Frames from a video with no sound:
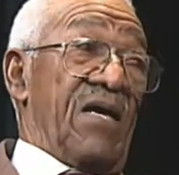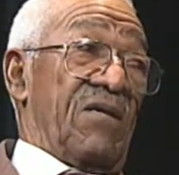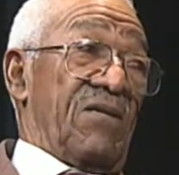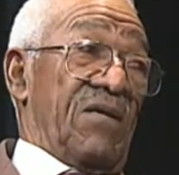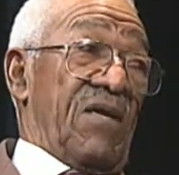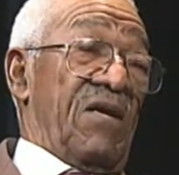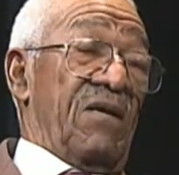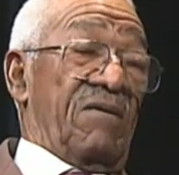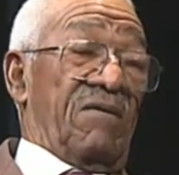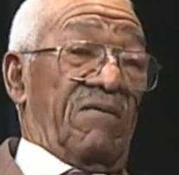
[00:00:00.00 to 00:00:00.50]

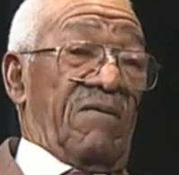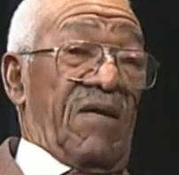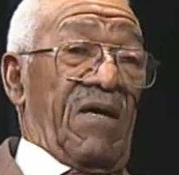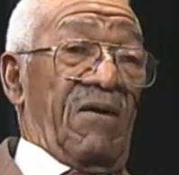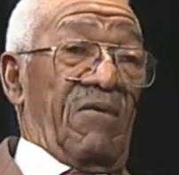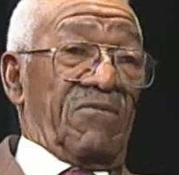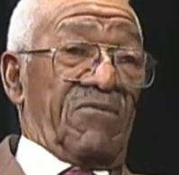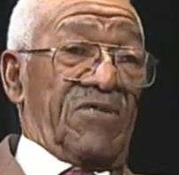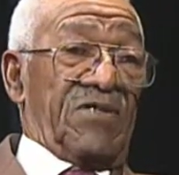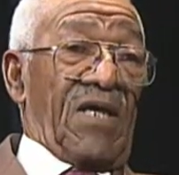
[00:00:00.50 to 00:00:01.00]

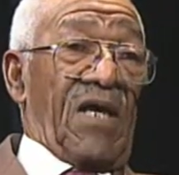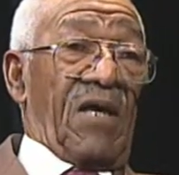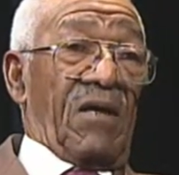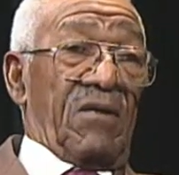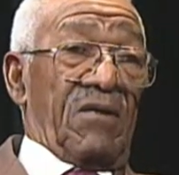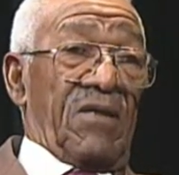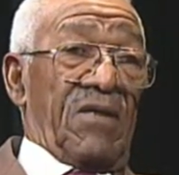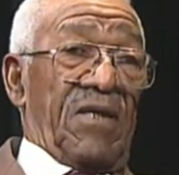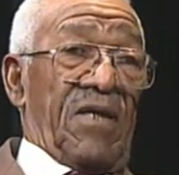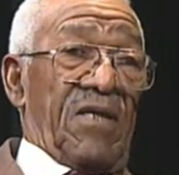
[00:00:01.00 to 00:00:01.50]
they're
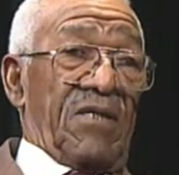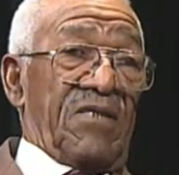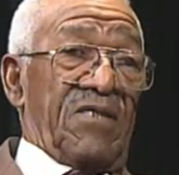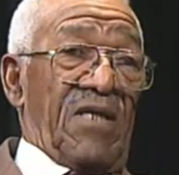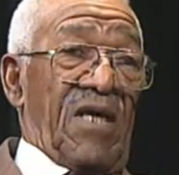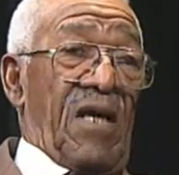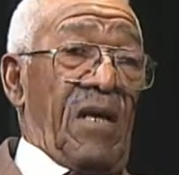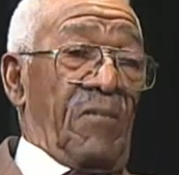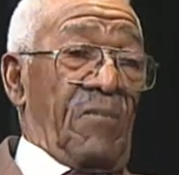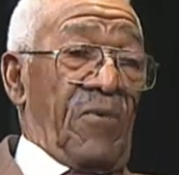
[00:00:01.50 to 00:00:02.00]

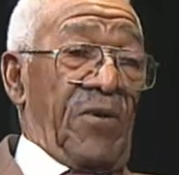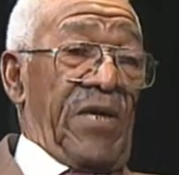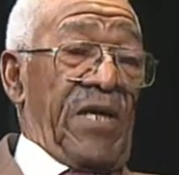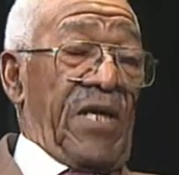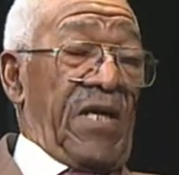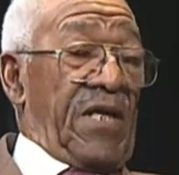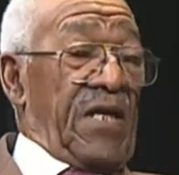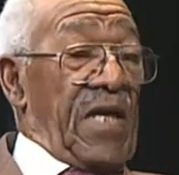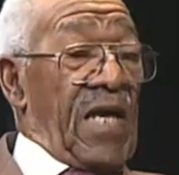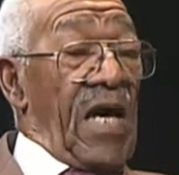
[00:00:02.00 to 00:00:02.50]

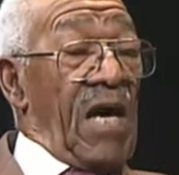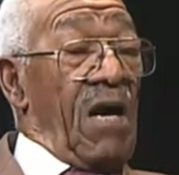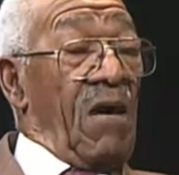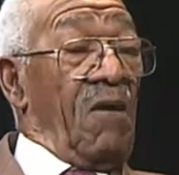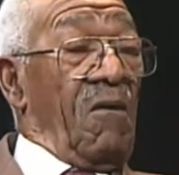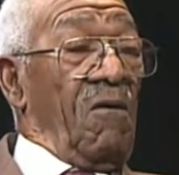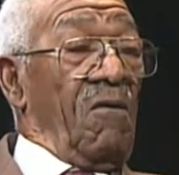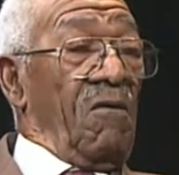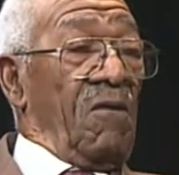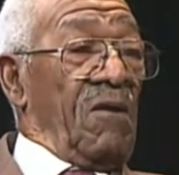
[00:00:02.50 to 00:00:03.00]
celebrated
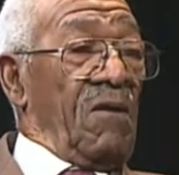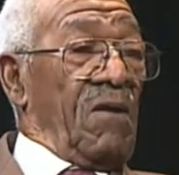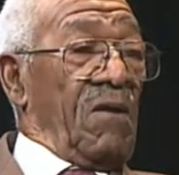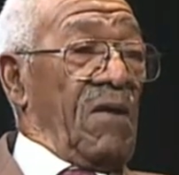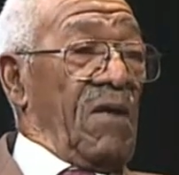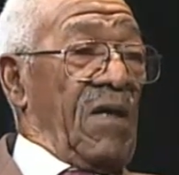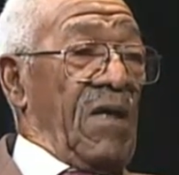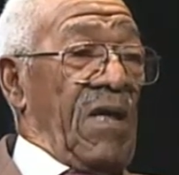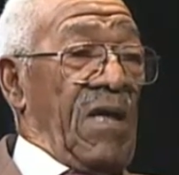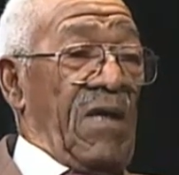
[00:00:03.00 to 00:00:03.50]
now,
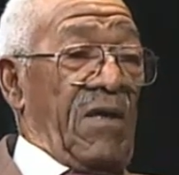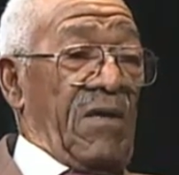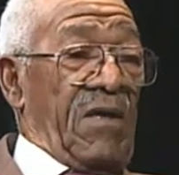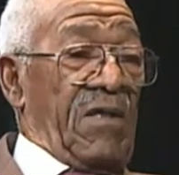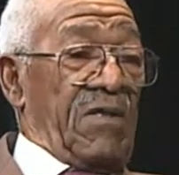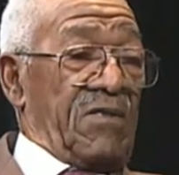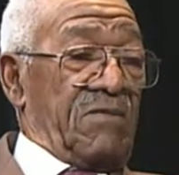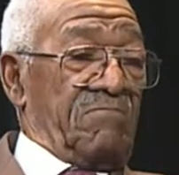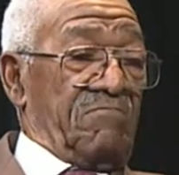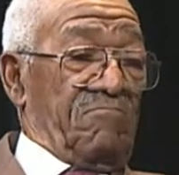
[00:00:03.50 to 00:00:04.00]
and
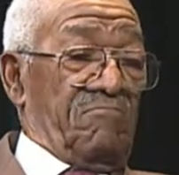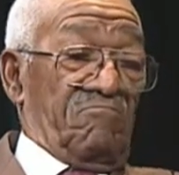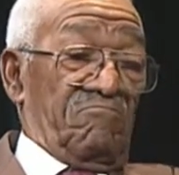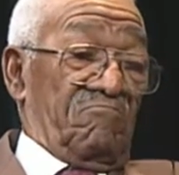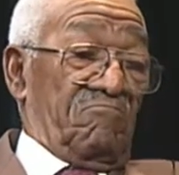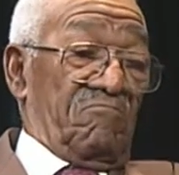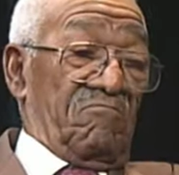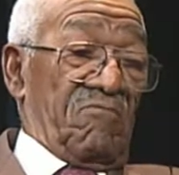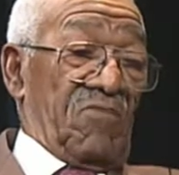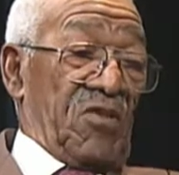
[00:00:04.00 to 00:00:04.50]
they
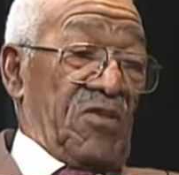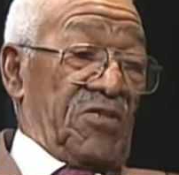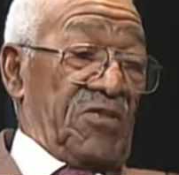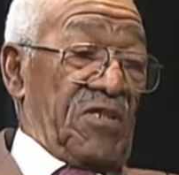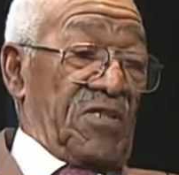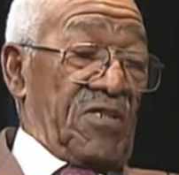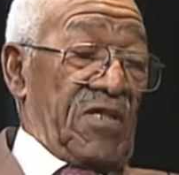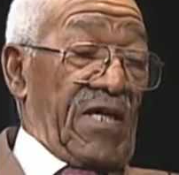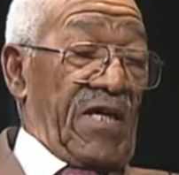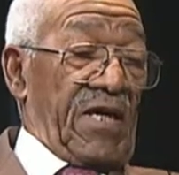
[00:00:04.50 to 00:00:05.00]
are
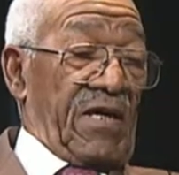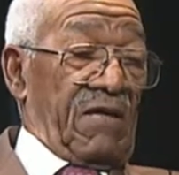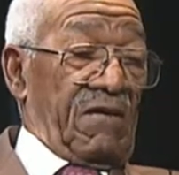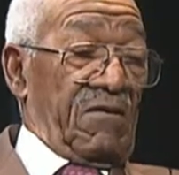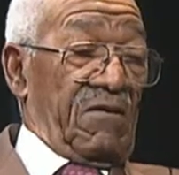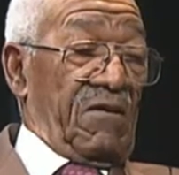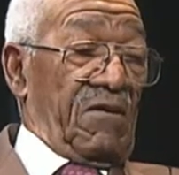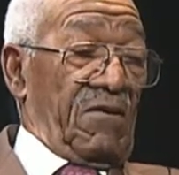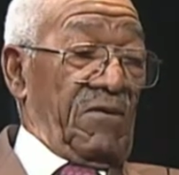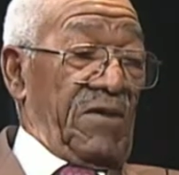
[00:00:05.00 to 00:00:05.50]
just like
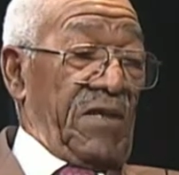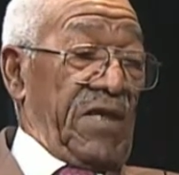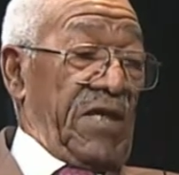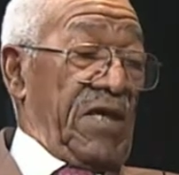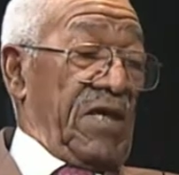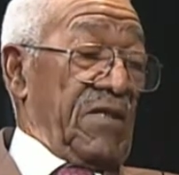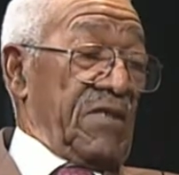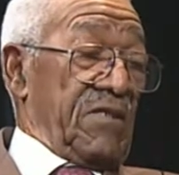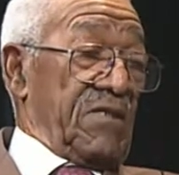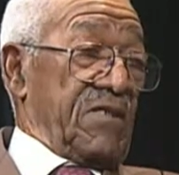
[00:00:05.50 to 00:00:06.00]
any
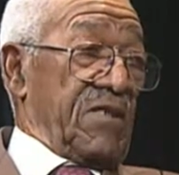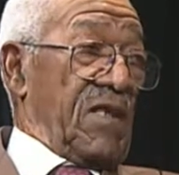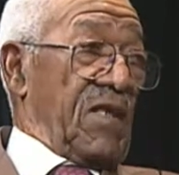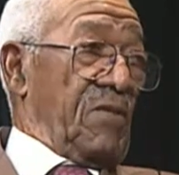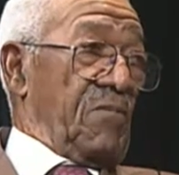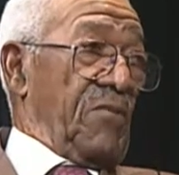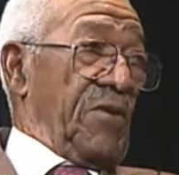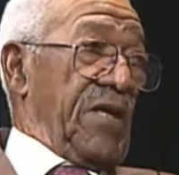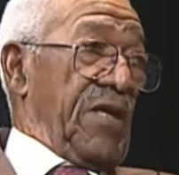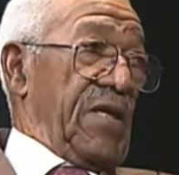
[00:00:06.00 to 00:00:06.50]
other
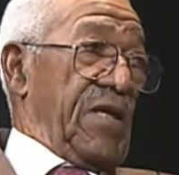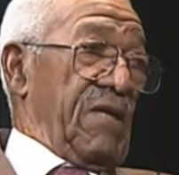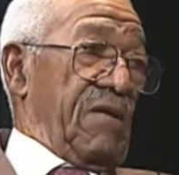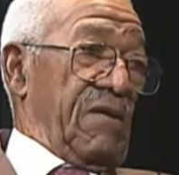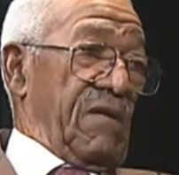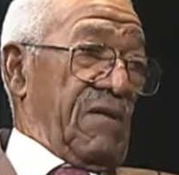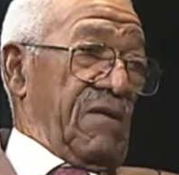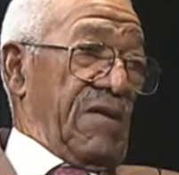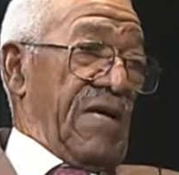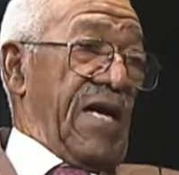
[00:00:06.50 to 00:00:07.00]
celebrated
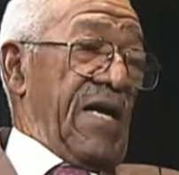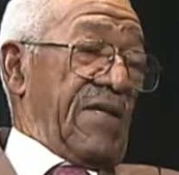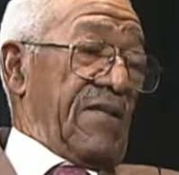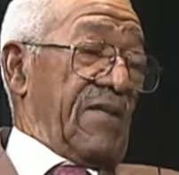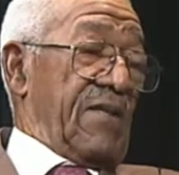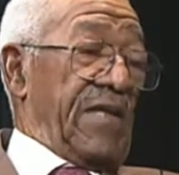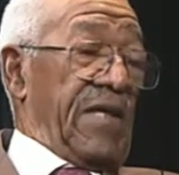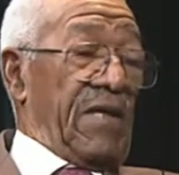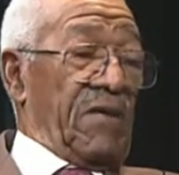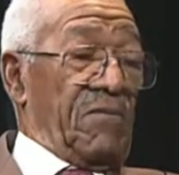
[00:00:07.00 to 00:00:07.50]

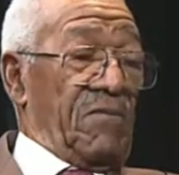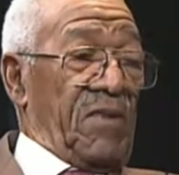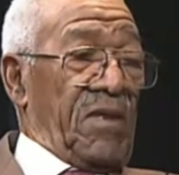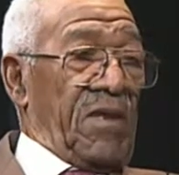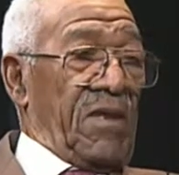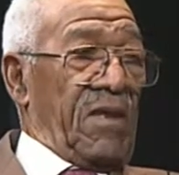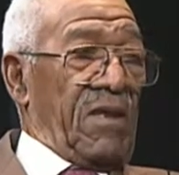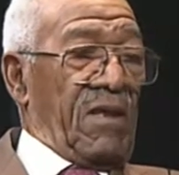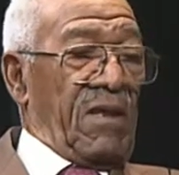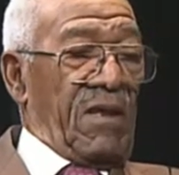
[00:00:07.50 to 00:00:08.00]
athlete. But
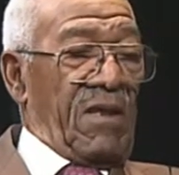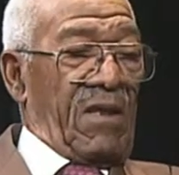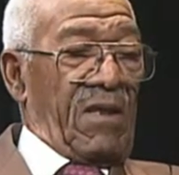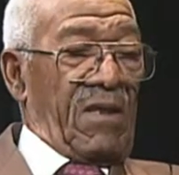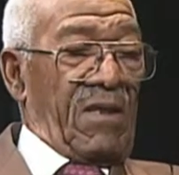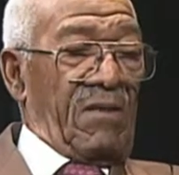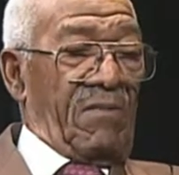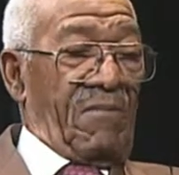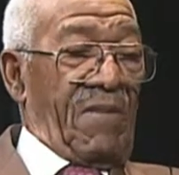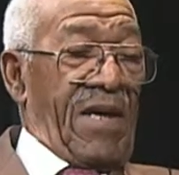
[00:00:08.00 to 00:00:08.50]

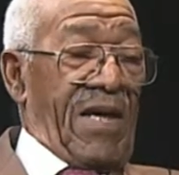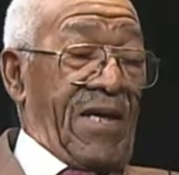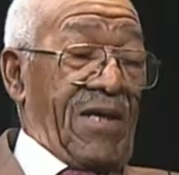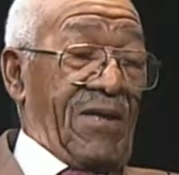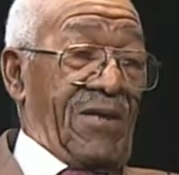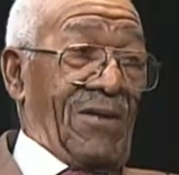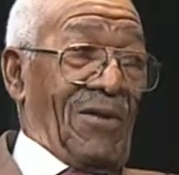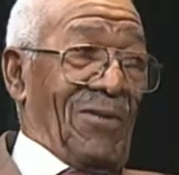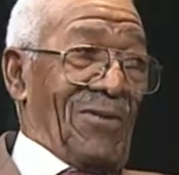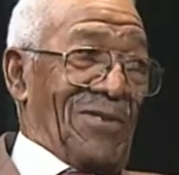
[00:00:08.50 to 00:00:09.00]
back
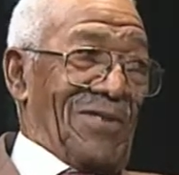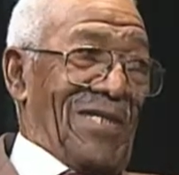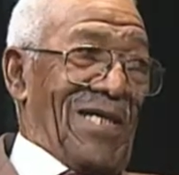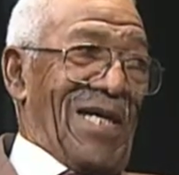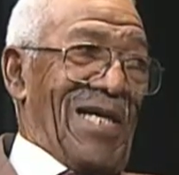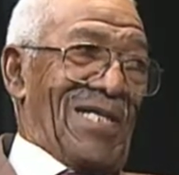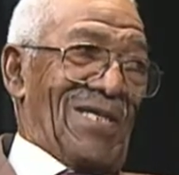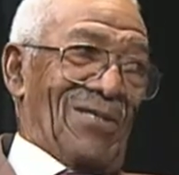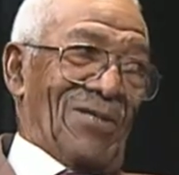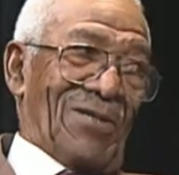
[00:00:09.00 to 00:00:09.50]
in those
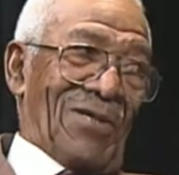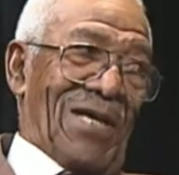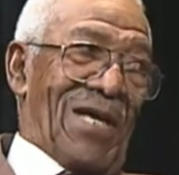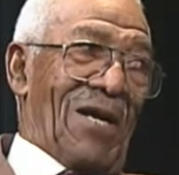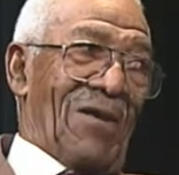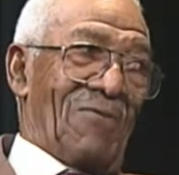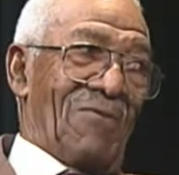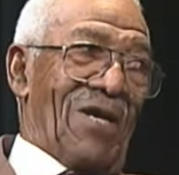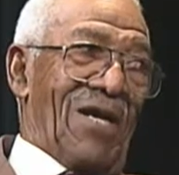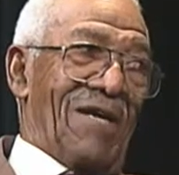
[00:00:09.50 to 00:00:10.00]
days, it was
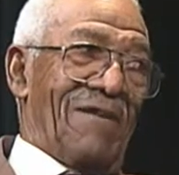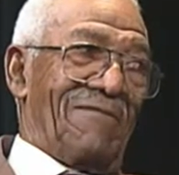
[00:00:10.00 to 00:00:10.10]
kind of rough.